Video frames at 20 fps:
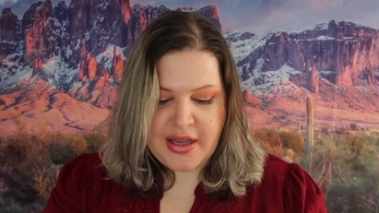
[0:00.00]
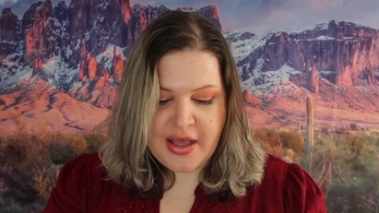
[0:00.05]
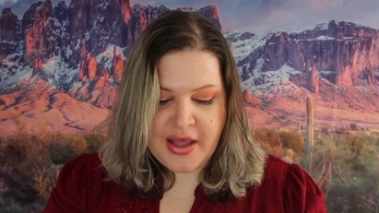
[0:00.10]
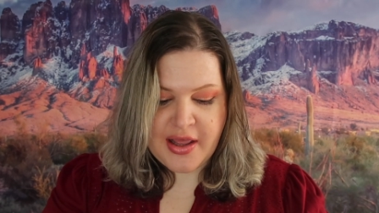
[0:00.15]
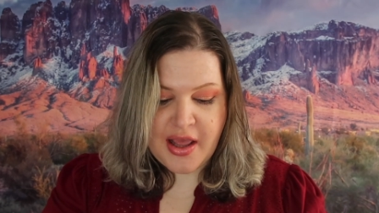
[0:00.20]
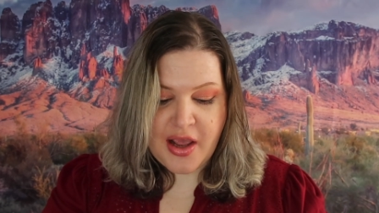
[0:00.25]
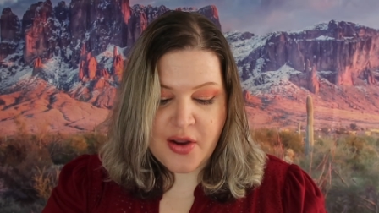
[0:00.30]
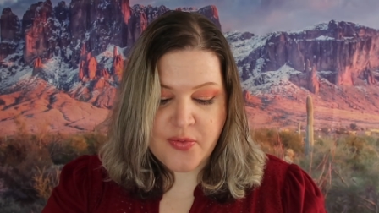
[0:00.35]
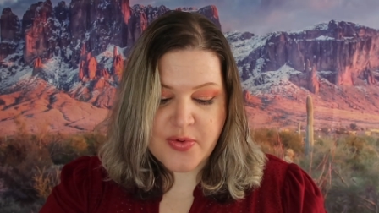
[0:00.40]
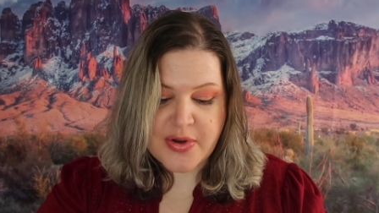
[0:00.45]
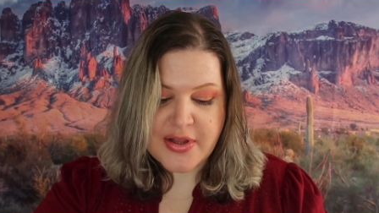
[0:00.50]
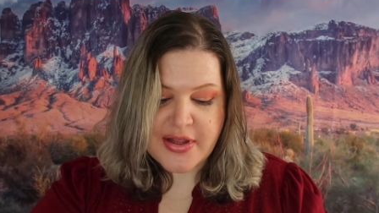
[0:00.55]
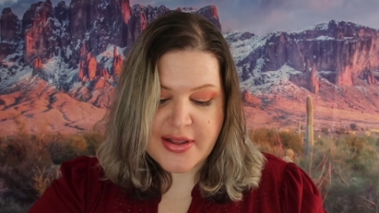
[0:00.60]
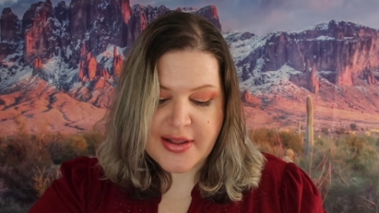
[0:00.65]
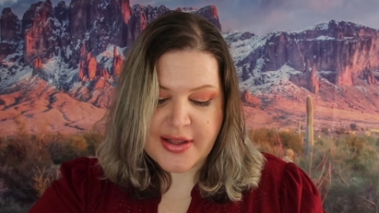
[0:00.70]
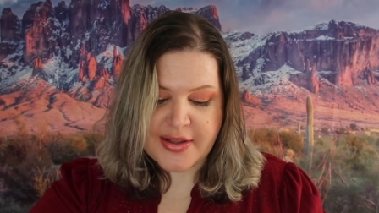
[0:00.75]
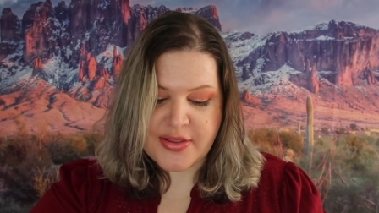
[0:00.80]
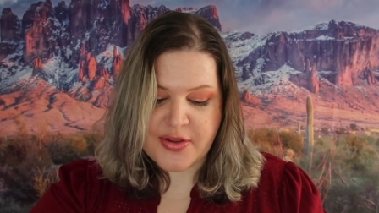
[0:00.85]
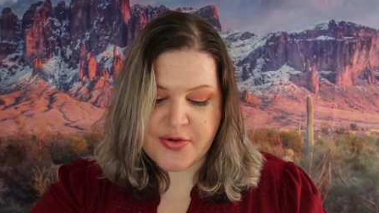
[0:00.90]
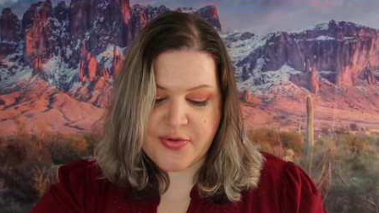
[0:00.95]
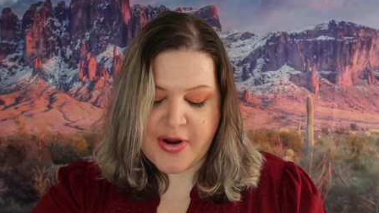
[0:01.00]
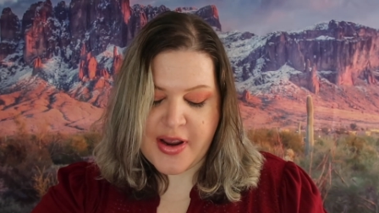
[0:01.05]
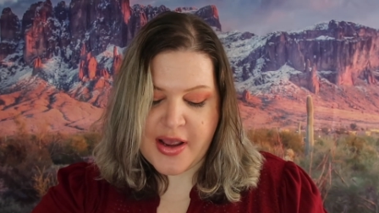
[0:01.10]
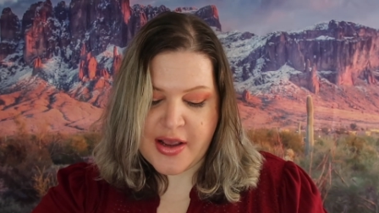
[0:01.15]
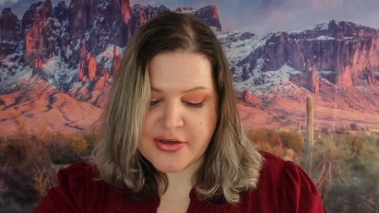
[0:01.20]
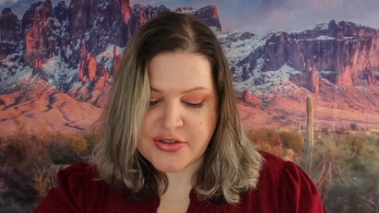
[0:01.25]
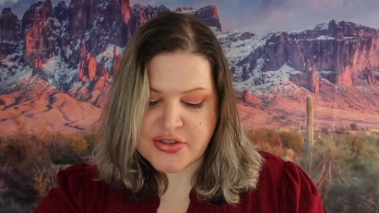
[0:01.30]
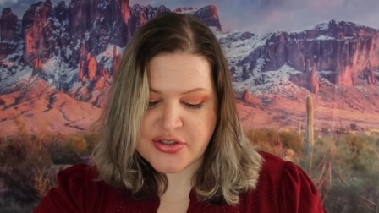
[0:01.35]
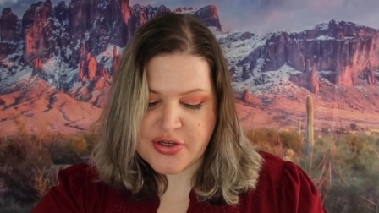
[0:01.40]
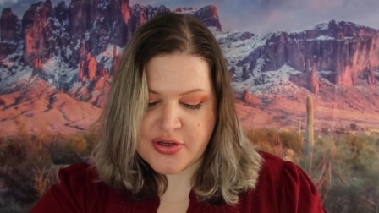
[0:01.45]
I really like the
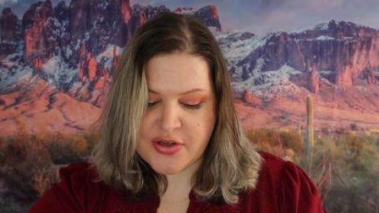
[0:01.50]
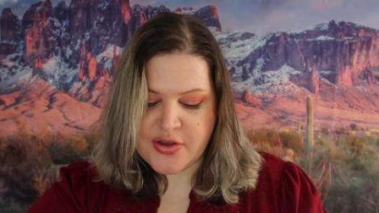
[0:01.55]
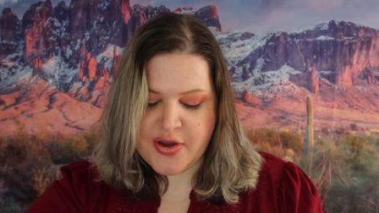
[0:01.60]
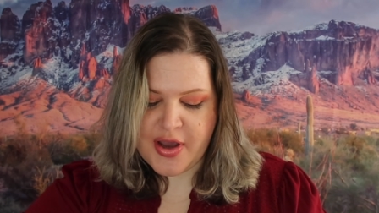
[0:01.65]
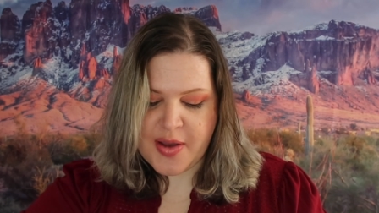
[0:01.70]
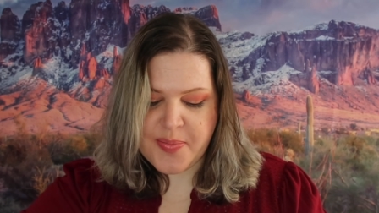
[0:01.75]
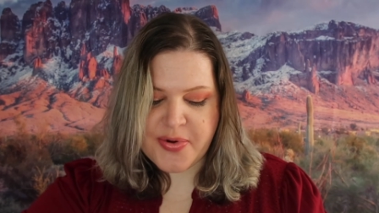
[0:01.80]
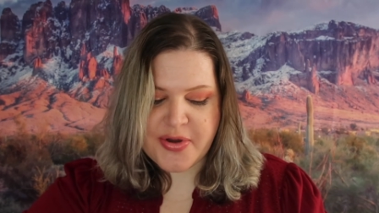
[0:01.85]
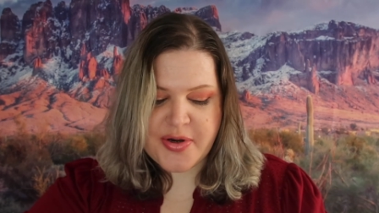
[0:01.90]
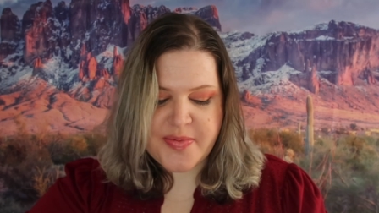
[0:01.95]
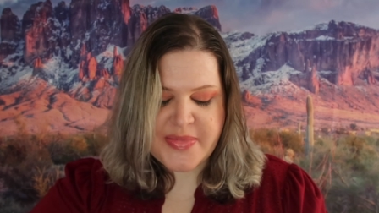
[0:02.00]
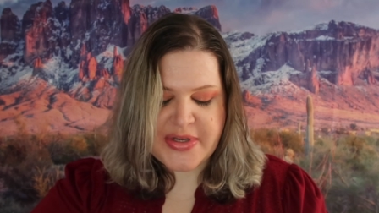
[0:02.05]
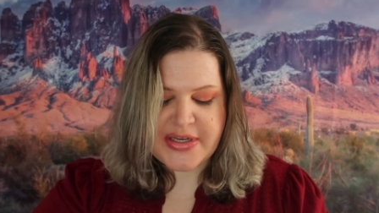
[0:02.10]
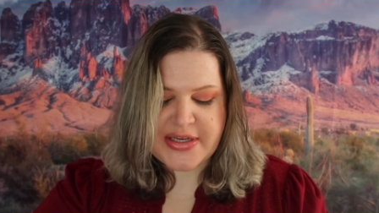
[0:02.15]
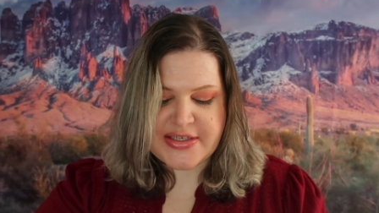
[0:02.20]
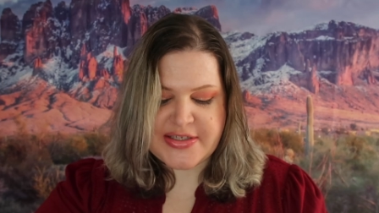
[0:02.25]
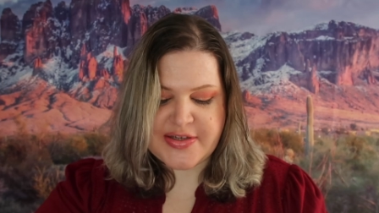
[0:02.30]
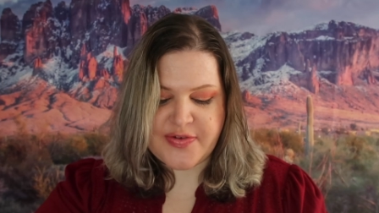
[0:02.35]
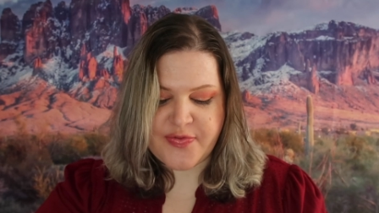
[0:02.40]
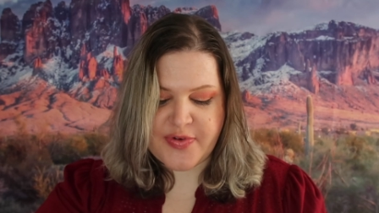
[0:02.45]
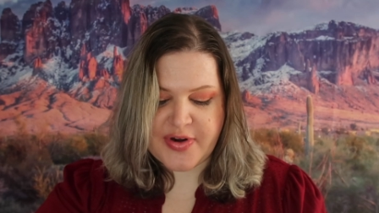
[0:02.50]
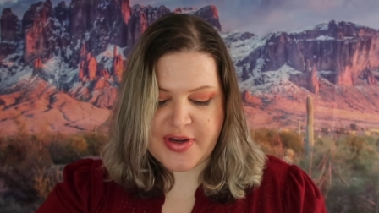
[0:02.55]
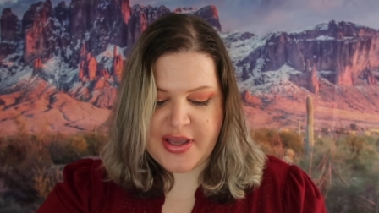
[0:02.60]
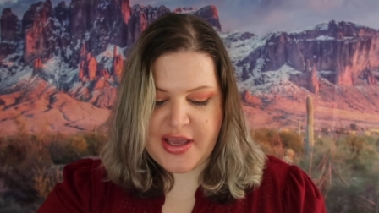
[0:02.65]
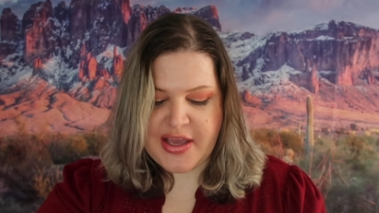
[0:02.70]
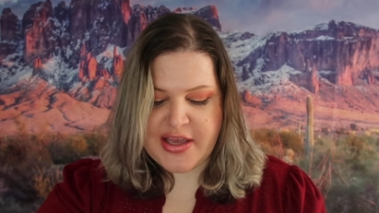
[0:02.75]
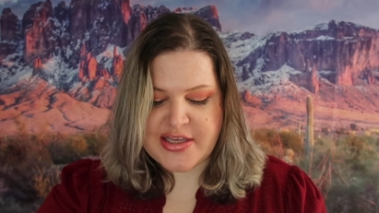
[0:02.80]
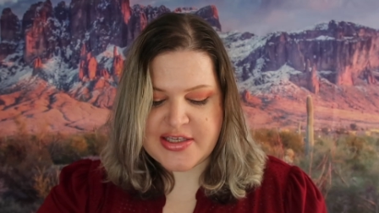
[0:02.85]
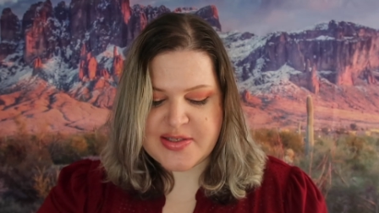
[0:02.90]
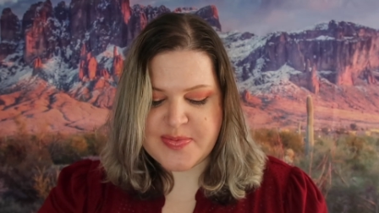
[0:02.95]
gray. I'll show you. I put them in a different
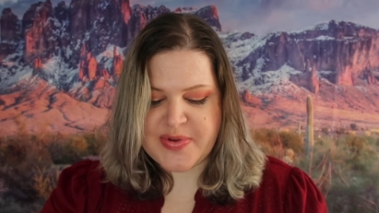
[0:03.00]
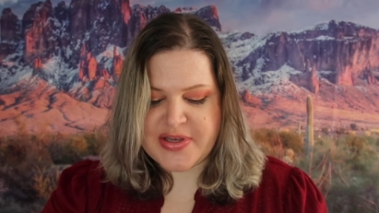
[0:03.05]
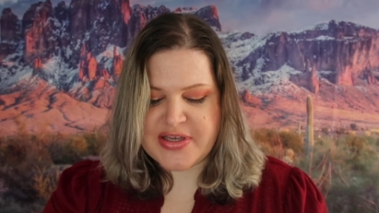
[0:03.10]
case